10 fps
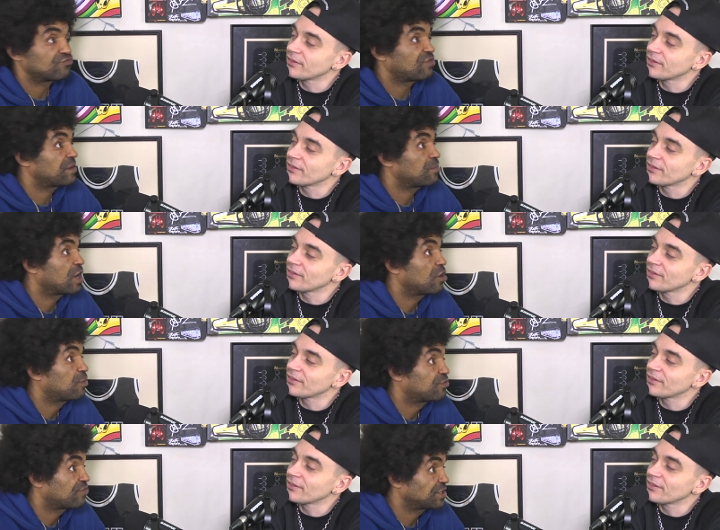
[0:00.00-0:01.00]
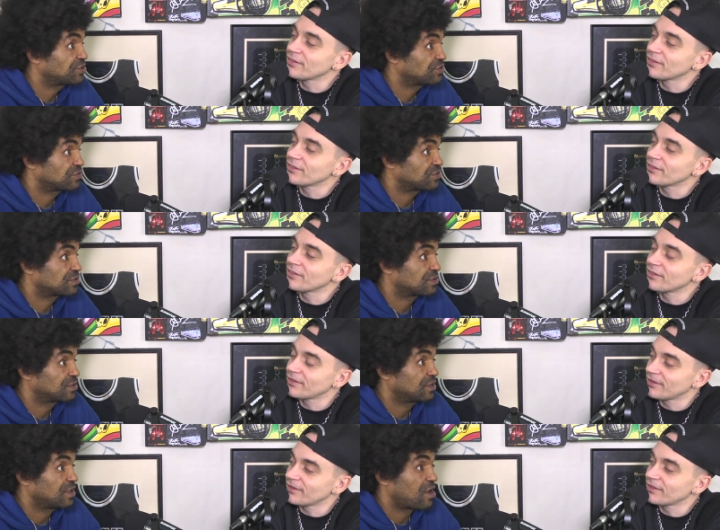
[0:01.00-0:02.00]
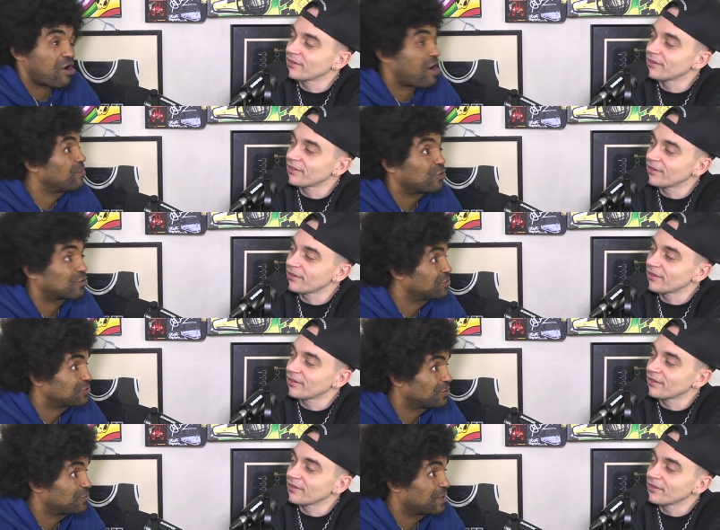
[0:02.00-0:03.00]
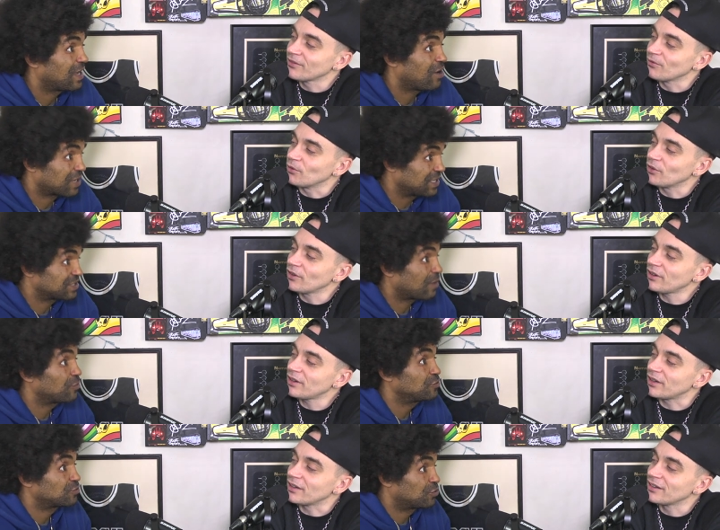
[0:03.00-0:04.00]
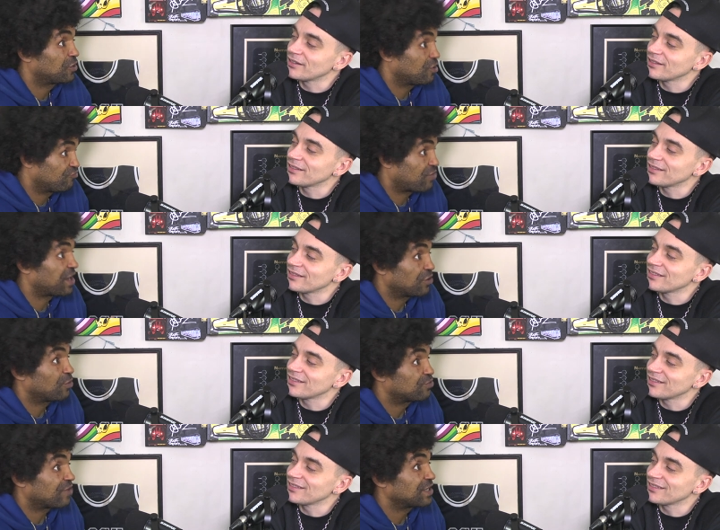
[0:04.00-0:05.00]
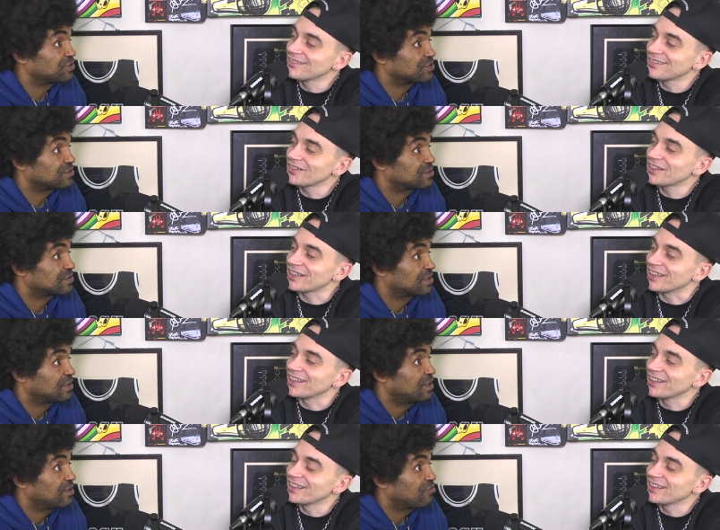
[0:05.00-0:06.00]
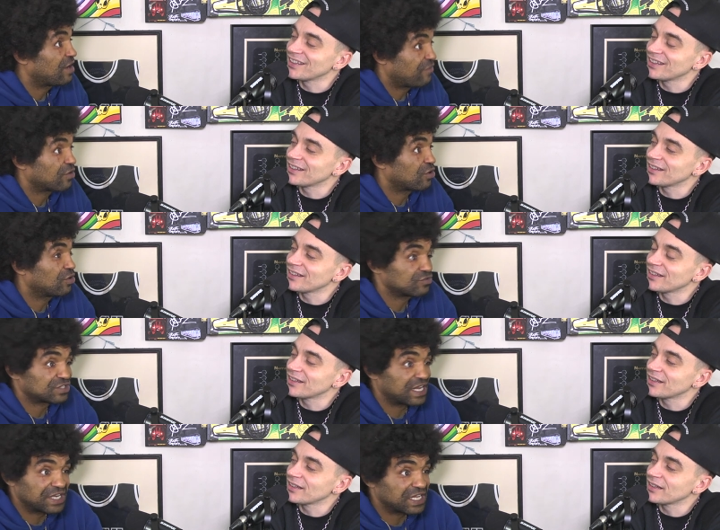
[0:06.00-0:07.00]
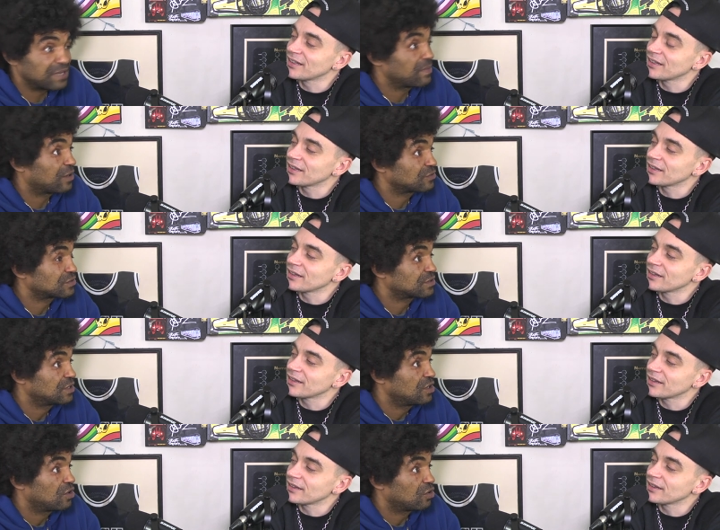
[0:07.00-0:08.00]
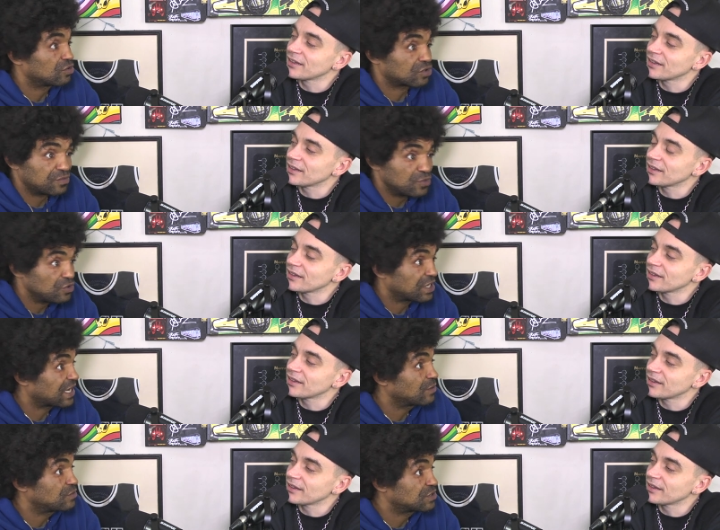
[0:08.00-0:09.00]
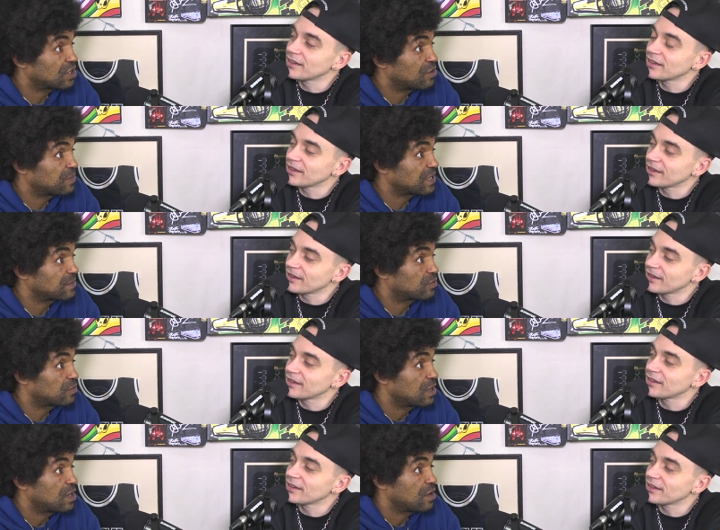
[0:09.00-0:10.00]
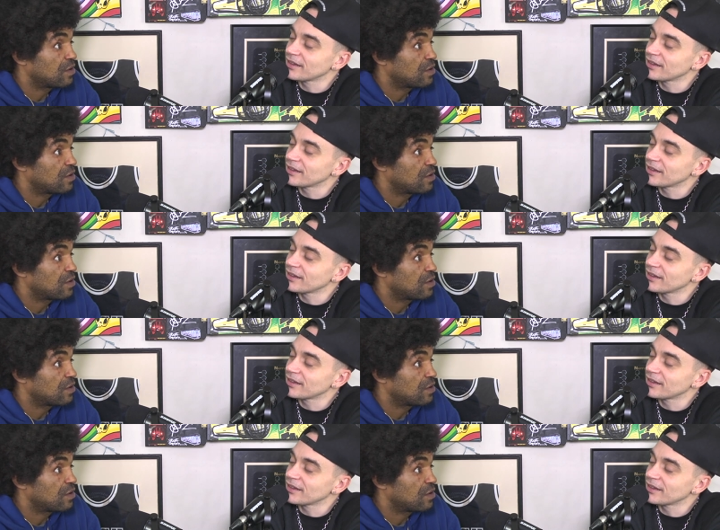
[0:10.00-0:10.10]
Speaker 1: run my operations, I'm not going to do that. I'll get ah. someone who's good at running operations. Okay. Like, I've got to send emails or communicate with certain people